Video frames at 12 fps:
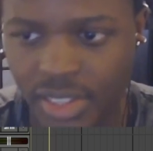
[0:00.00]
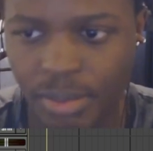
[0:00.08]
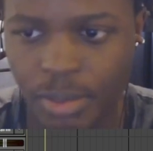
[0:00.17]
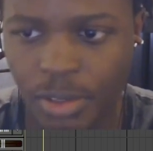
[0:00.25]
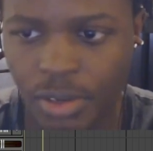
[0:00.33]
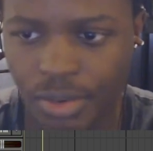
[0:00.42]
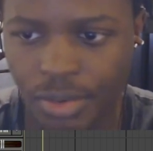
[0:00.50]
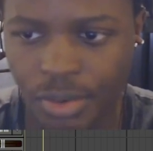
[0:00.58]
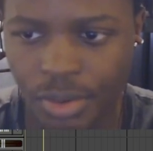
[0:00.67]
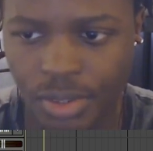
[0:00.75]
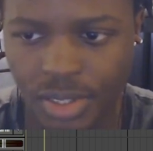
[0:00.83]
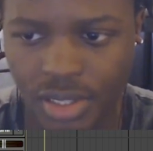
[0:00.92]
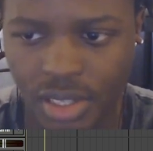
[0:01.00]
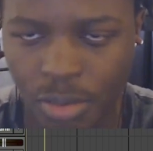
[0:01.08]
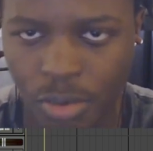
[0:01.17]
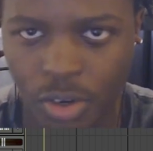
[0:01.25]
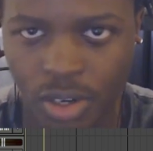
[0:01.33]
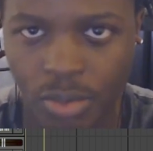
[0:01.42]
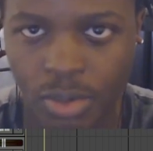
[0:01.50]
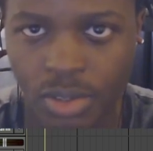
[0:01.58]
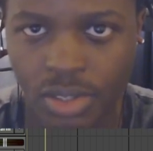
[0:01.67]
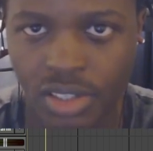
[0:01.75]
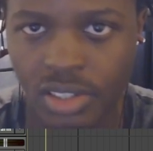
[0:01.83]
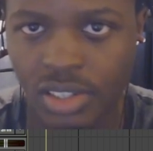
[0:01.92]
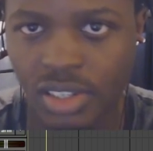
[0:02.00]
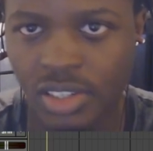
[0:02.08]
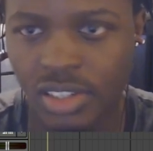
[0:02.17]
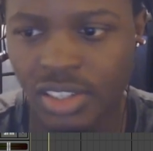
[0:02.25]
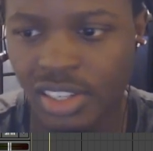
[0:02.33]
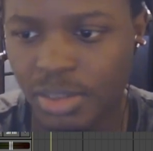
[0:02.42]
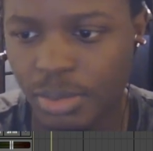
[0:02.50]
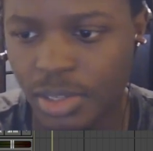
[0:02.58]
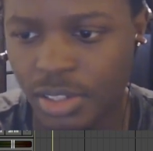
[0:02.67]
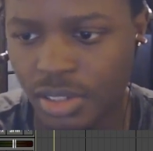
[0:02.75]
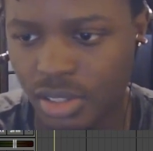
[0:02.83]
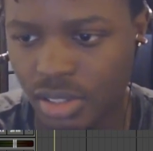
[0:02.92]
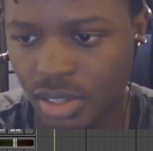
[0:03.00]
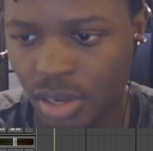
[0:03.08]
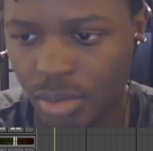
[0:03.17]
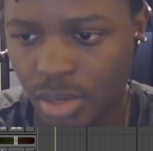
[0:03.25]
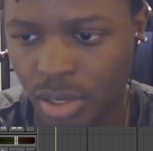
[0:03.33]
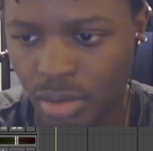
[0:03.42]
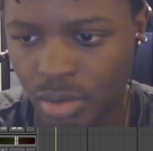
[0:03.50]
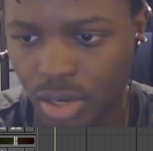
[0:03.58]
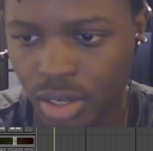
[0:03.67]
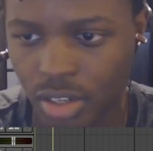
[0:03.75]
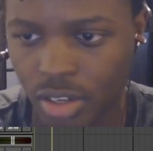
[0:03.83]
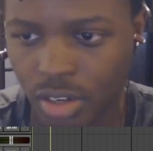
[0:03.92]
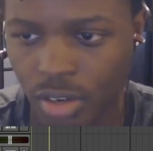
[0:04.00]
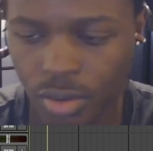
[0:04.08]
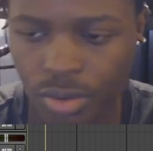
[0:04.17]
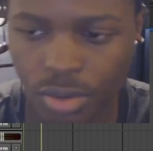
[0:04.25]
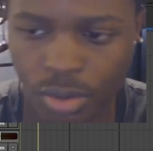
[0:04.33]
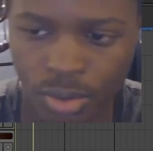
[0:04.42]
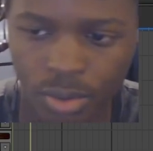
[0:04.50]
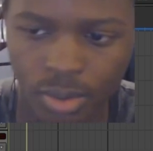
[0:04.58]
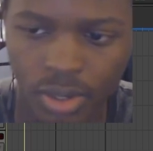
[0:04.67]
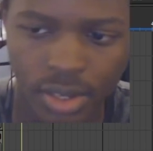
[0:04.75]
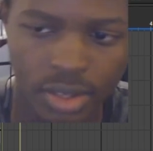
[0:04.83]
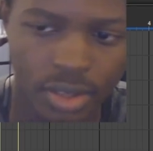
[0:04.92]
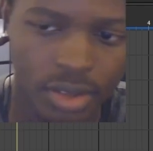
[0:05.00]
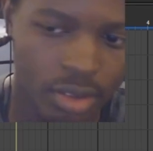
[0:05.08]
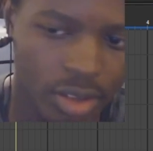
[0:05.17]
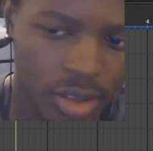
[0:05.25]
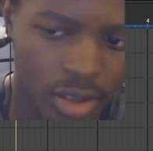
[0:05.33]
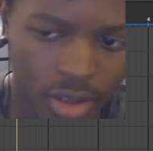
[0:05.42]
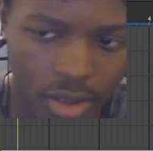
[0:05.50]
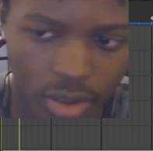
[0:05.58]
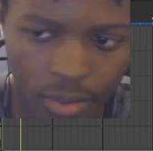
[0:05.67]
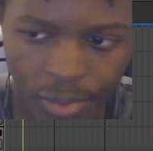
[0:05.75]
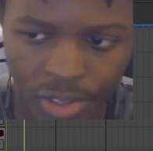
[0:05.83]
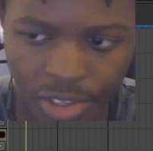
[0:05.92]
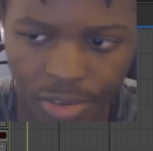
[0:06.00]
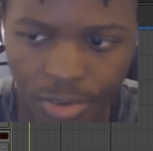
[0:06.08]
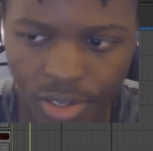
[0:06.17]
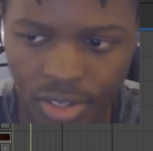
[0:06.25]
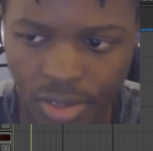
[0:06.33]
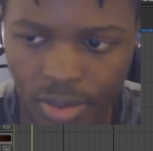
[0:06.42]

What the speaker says: mean you have to use the same one I'm using. It just means I'm gonna run you through like the different